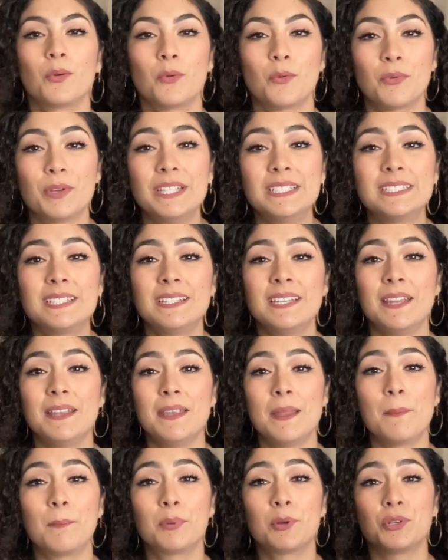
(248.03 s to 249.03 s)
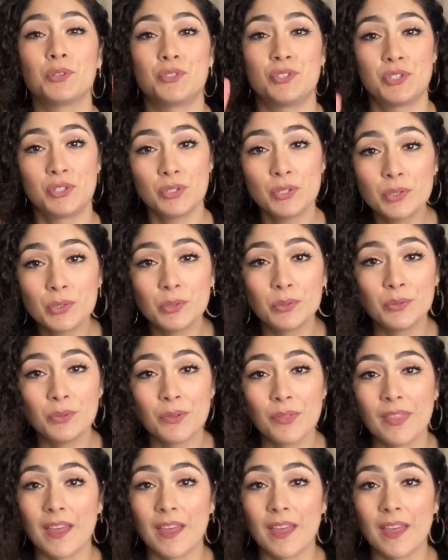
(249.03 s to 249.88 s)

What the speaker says: Reason number 2